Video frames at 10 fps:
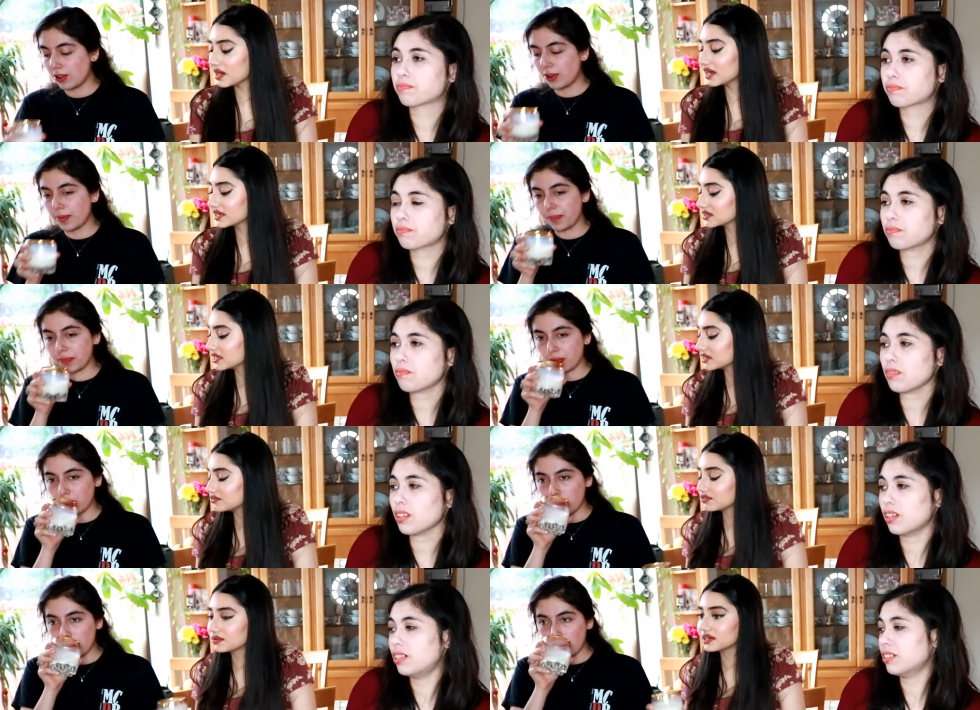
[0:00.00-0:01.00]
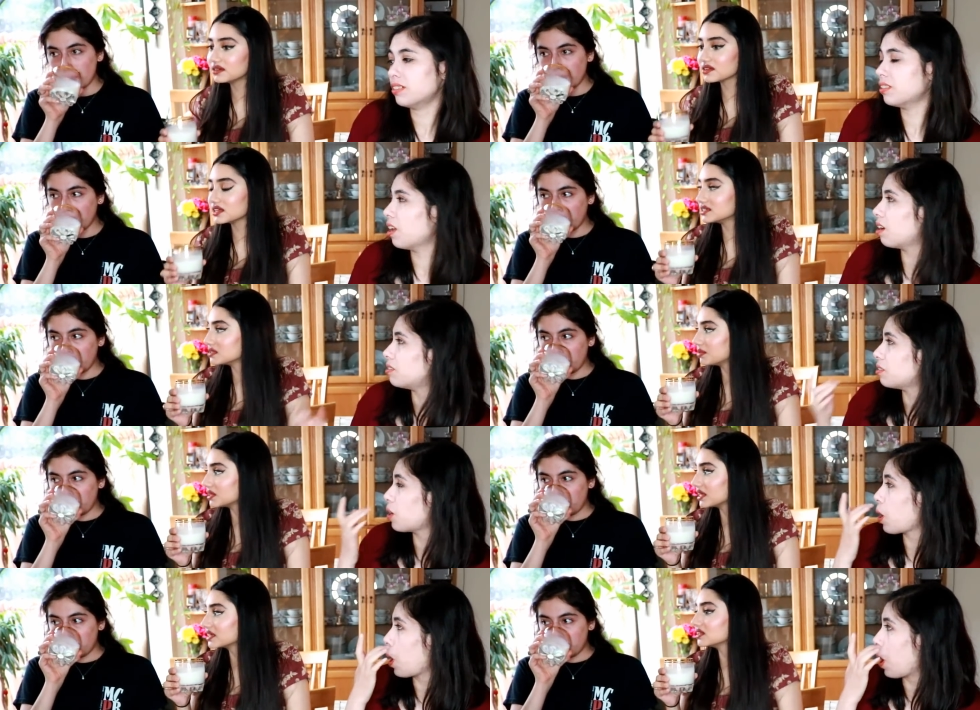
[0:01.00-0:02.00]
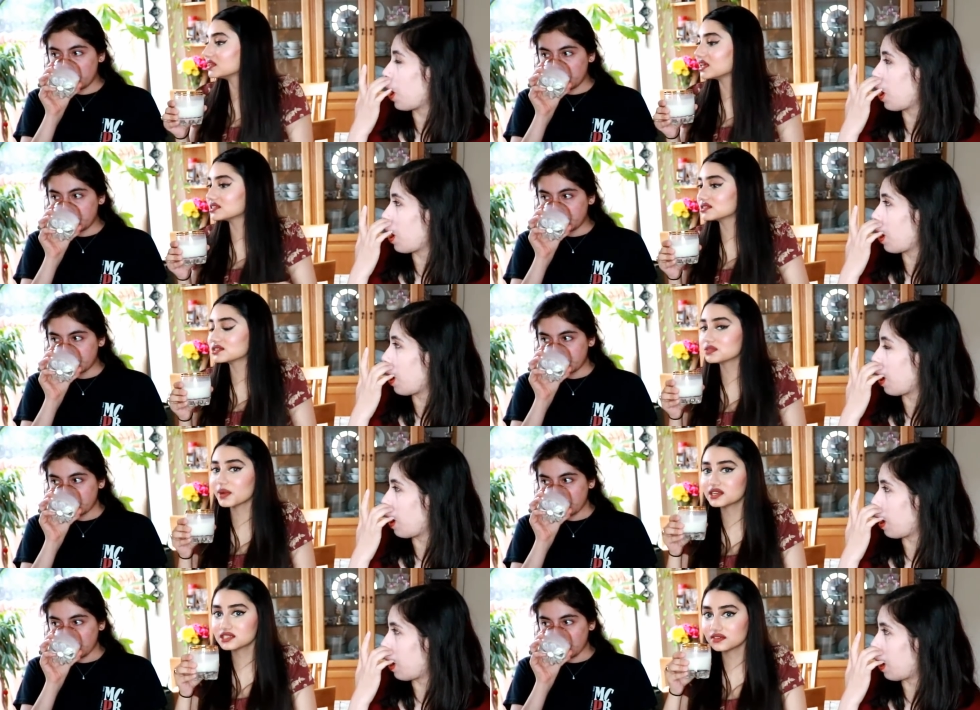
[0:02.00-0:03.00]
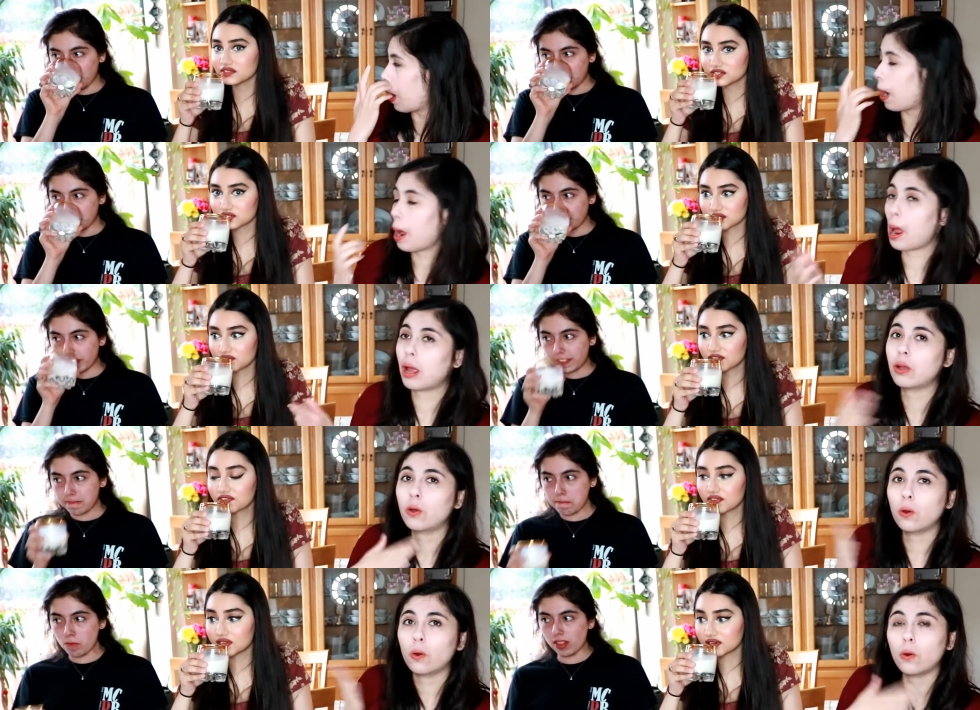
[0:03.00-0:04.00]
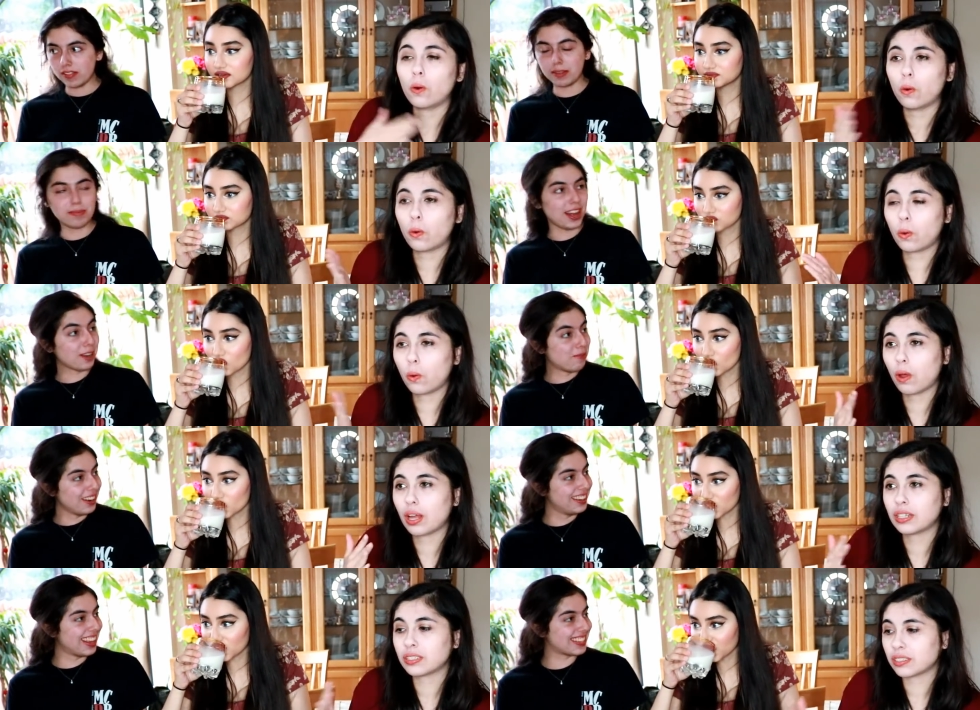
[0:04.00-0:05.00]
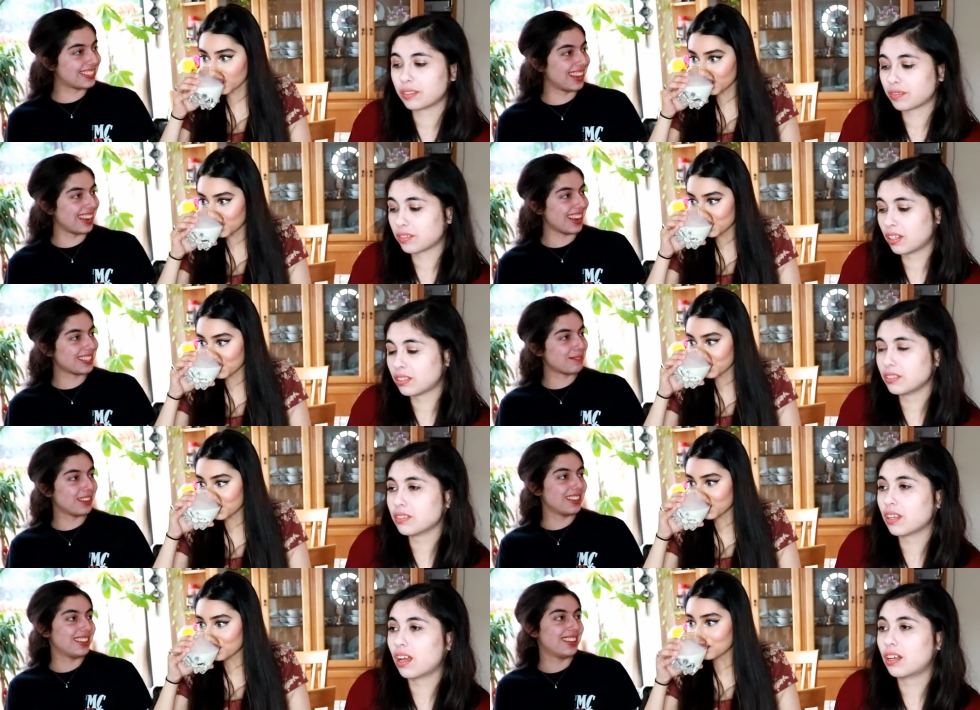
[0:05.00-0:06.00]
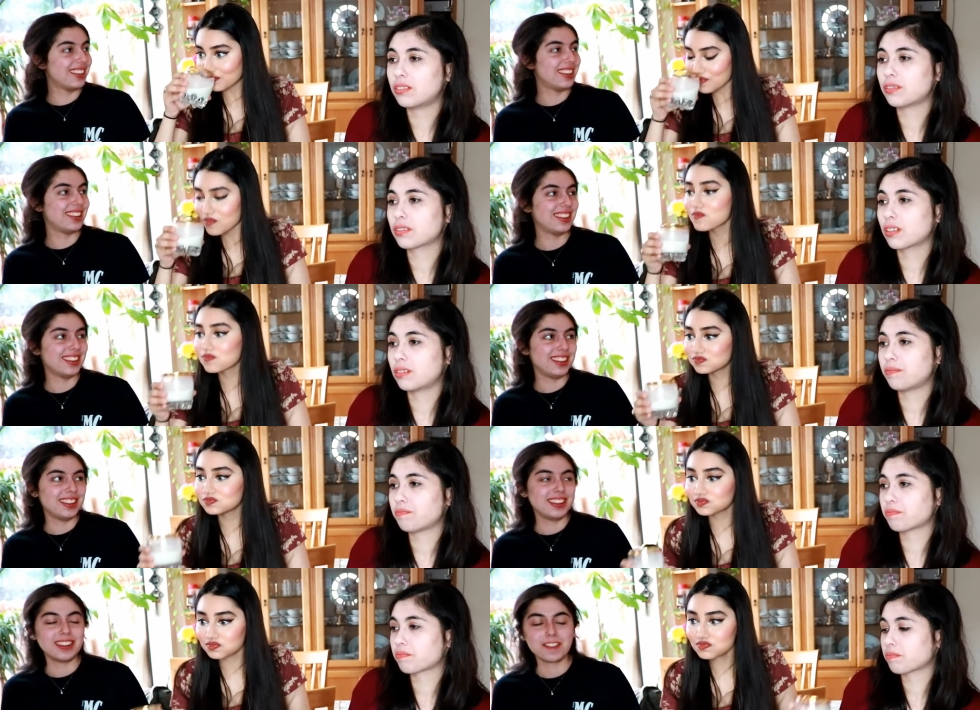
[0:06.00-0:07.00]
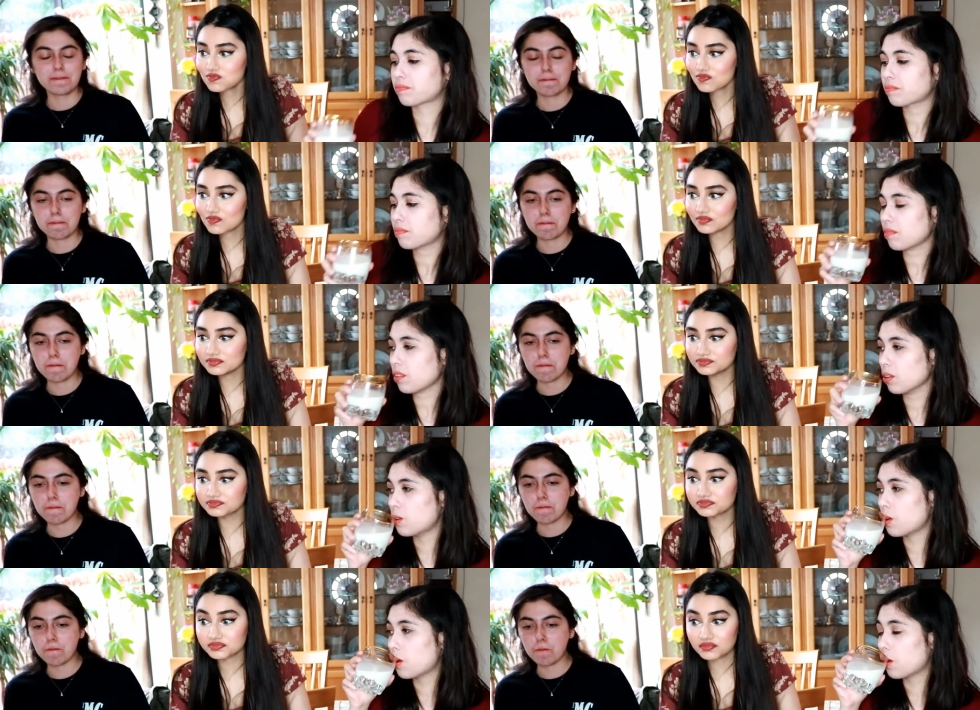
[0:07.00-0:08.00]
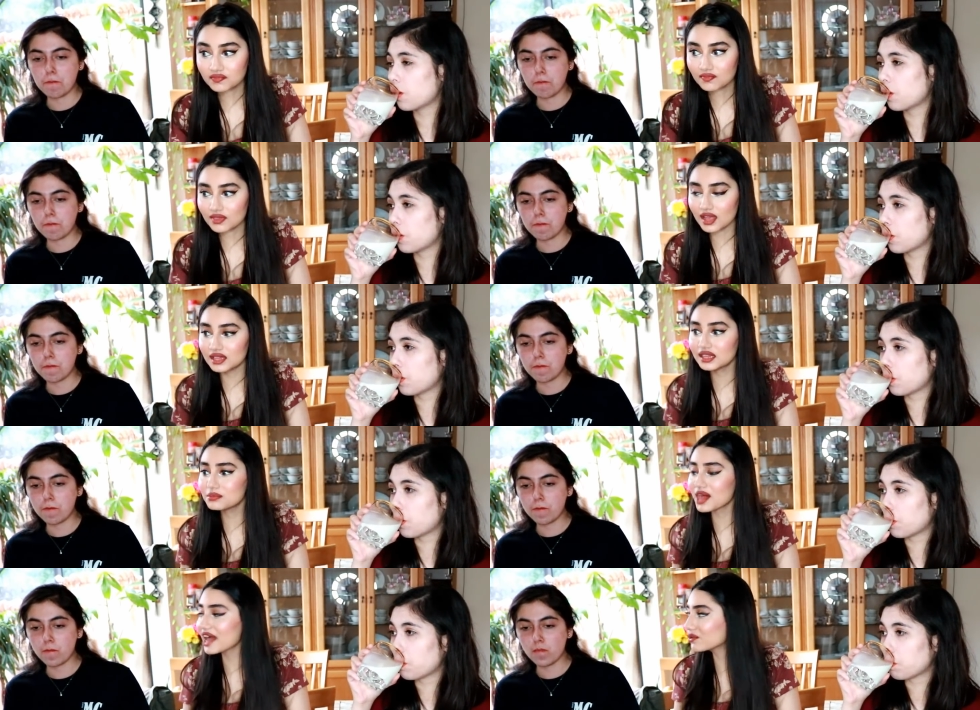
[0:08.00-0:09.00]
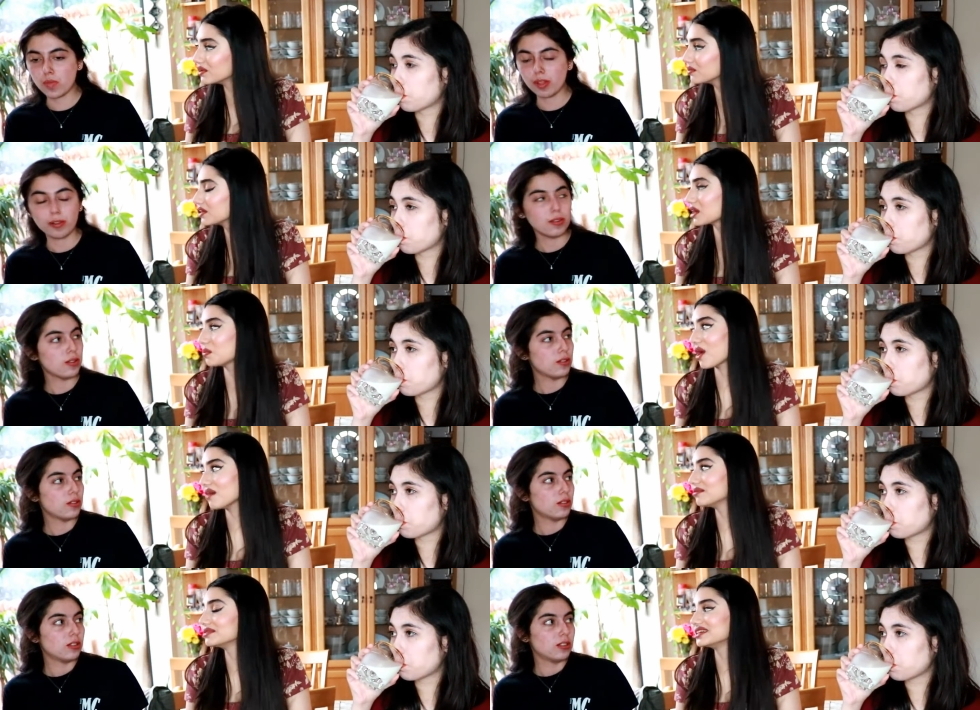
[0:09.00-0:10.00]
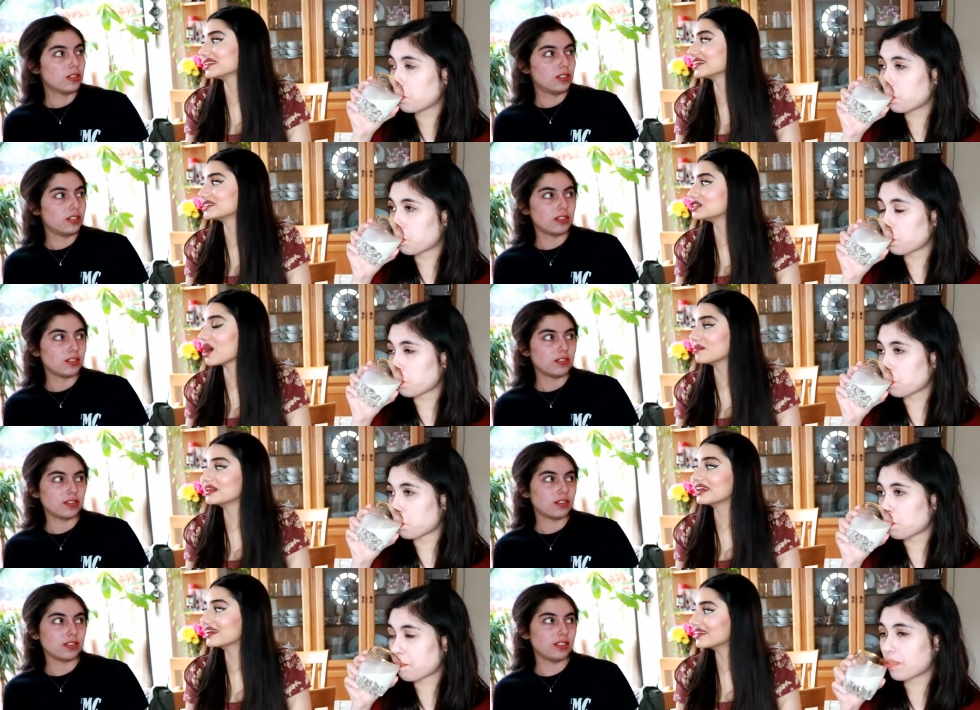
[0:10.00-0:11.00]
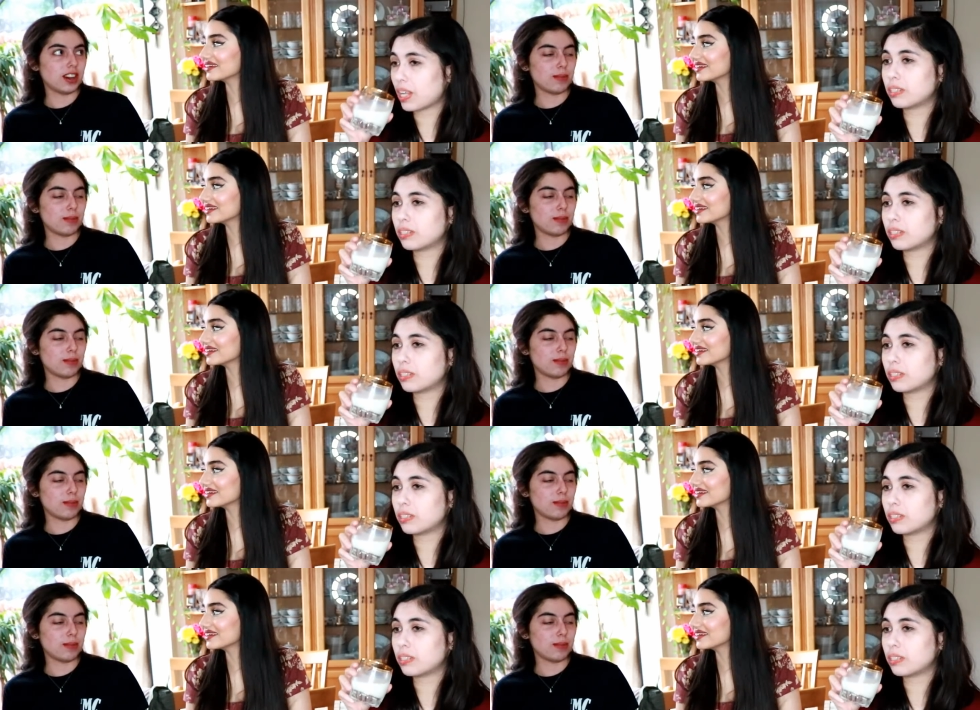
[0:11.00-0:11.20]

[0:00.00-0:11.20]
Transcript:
Speaker 1: buying like for real this, but like the lesser spicy version for fun. The black one that's
Speaker 2: not as spicy.
Speaker 1: Mm. The black one we could probably like mm, dominate.